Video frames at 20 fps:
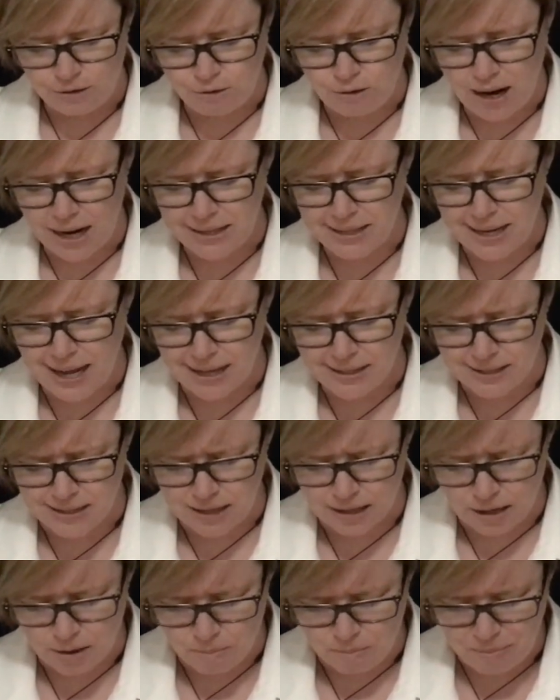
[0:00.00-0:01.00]
Grant us
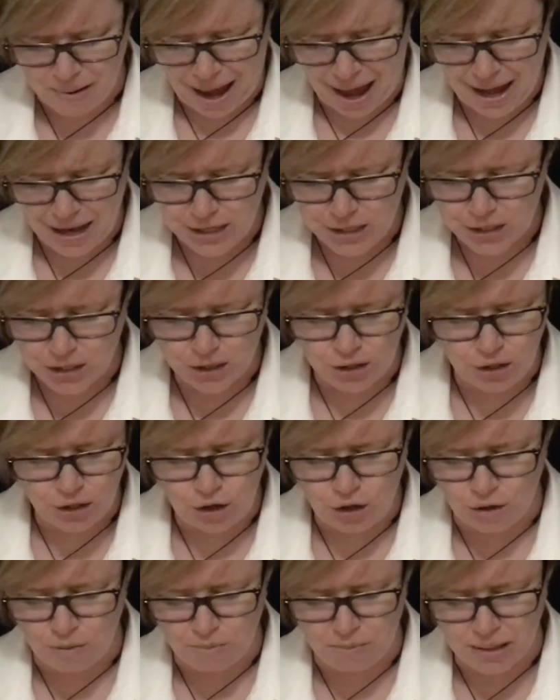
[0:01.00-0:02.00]
the compassion,
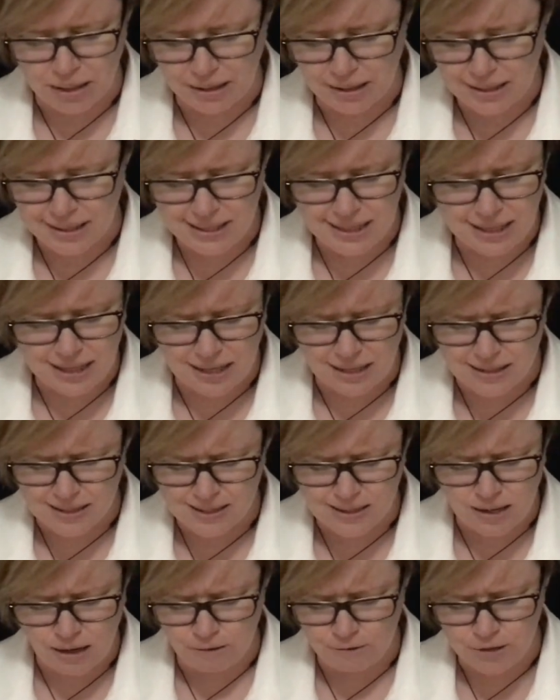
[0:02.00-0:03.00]
humility, and
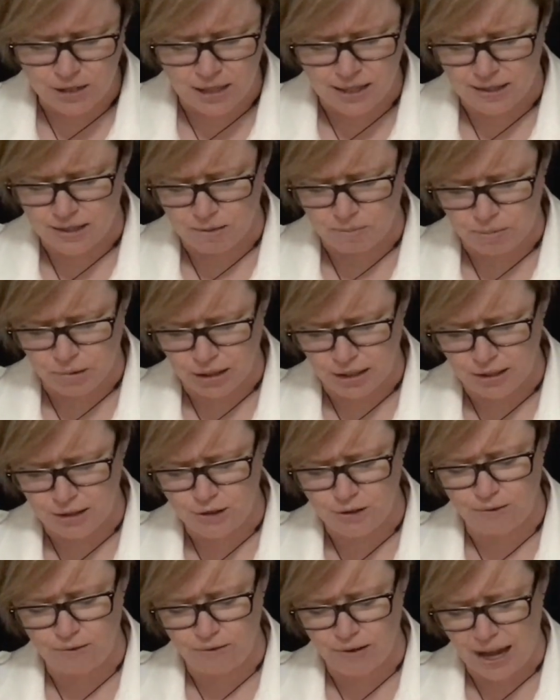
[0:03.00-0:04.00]
self-discipline
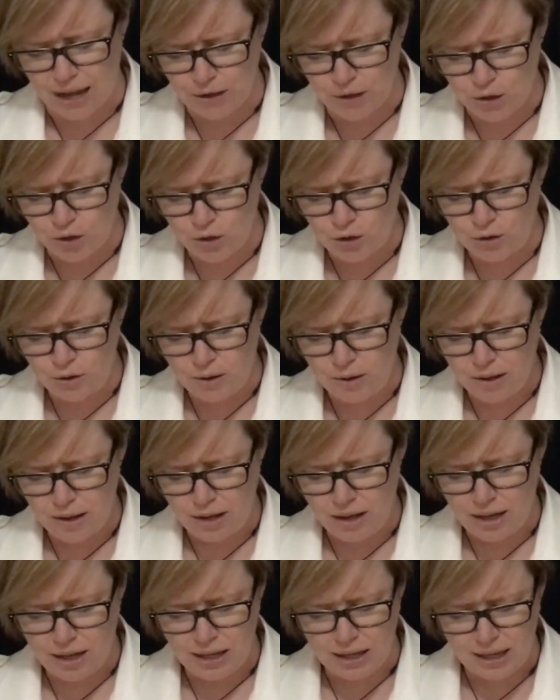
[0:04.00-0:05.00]
to value,
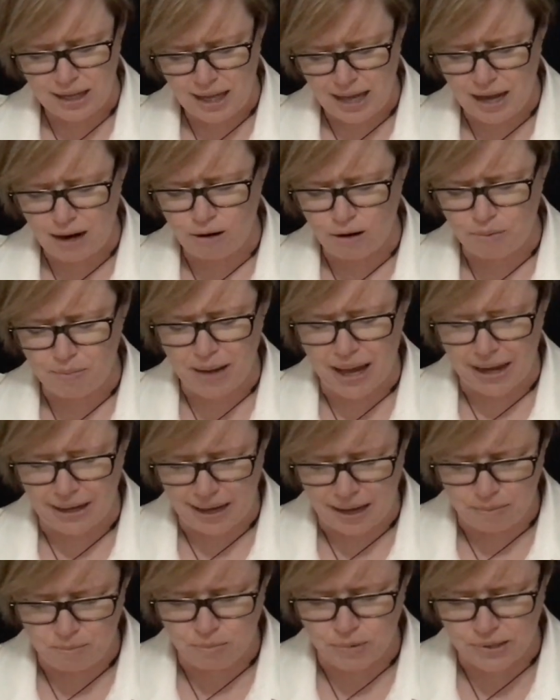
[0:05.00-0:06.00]
care
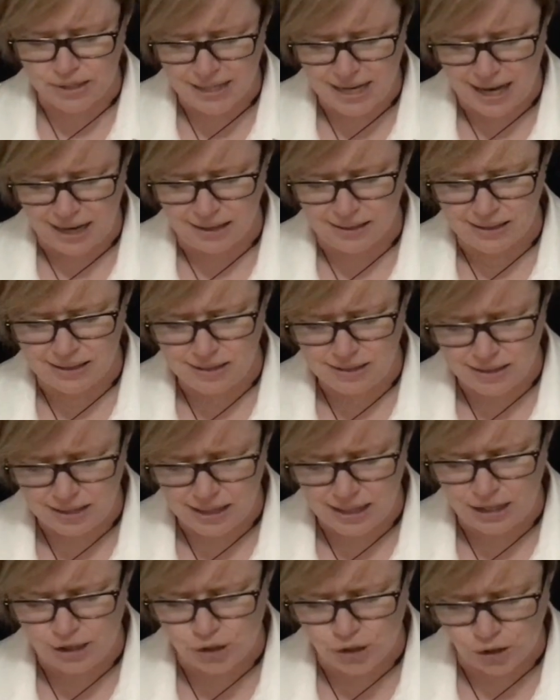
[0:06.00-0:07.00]
about, and protect
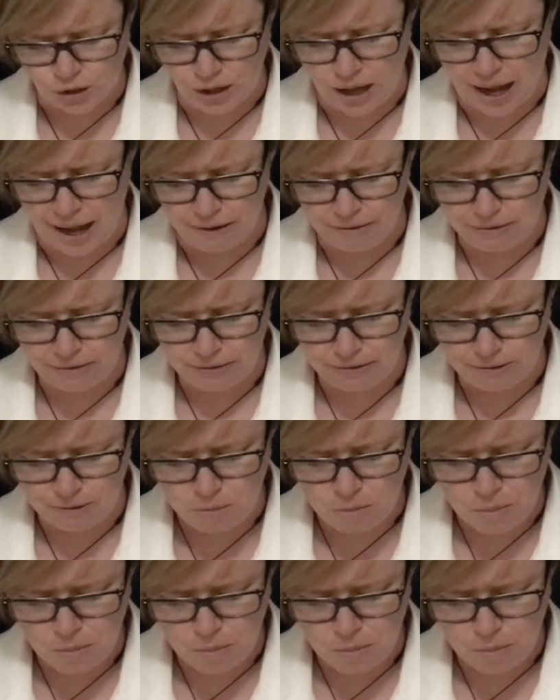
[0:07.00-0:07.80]
each life.